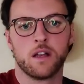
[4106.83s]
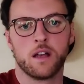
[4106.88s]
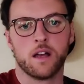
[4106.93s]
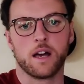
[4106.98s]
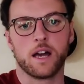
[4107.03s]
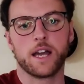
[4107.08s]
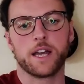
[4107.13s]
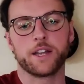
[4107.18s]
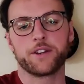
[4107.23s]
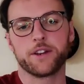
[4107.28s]

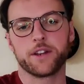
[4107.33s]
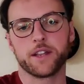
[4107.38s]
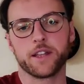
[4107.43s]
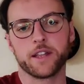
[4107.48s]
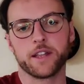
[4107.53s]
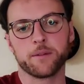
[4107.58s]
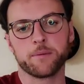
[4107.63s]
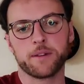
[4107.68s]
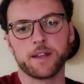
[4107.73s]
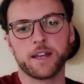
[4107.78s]
I
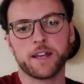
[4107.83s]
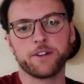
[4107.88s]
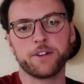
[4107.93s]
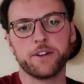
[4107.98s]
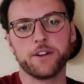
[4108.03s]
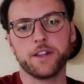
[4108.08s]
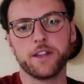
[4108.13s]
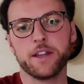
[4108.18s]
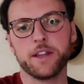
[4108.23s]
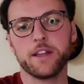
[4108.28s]
dreamed a
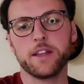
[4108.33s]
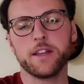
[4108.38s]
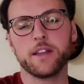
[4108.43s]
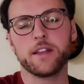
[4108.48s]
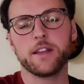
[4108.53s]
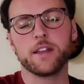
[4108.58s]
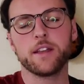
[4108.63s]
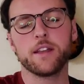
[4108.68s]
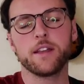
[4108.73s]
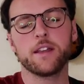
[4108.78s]

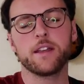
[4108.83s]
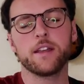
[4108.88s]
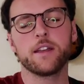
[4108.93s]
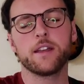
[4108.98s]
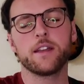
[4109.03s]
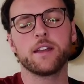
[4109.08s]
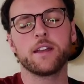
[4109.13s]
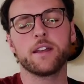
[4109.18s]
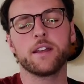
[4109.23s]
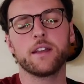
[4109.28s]

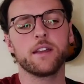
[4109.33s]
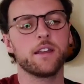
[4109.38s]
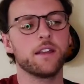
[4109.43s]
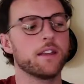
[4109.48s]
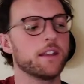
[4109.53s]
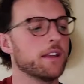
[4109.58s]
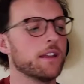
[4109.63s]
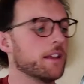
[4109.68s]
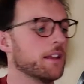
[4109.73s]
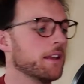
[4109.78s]
dream
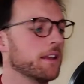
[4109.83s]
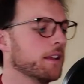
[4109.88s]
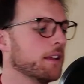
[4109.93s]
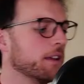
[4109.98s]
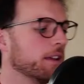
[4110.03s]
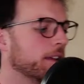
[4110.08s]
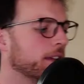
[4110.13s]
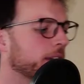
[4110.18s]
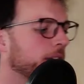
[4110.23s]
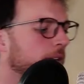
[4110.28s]

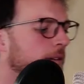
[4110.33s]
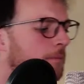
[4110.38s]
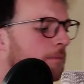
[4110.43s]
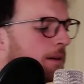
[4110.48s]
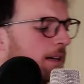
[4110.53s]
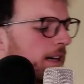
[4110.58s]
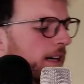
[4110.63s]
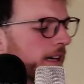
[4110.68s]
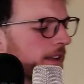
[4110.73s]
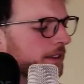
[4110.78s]

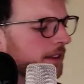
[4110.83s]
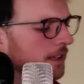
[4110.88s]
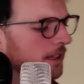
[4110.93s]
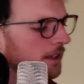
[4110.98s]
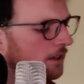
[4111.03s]
by the